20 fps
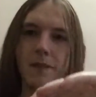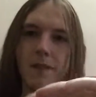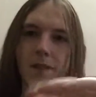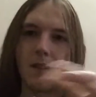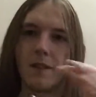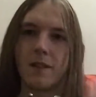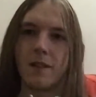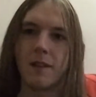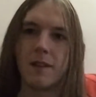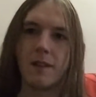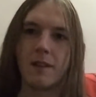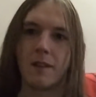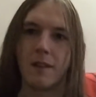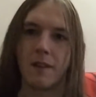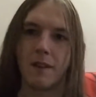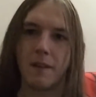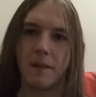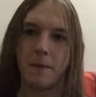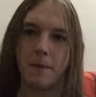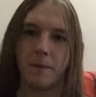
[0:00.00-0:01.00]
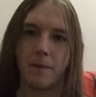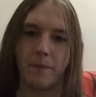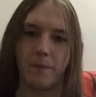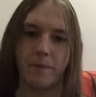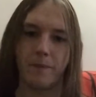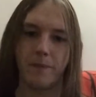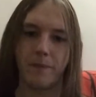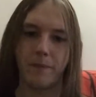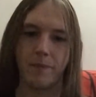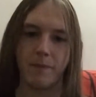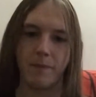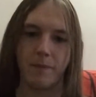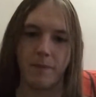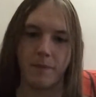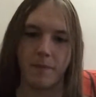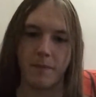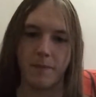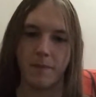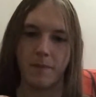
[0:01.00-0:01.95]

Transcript: Nothing is said.